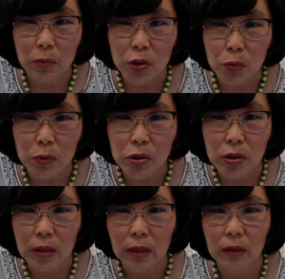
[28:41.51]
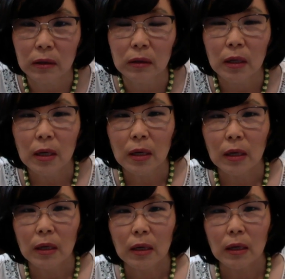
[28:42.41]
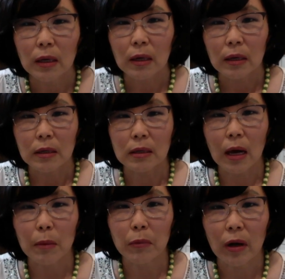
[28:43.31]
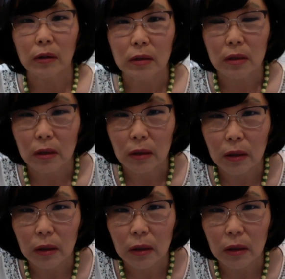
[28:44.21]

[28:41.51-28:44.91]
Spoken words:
which was to heal Namrata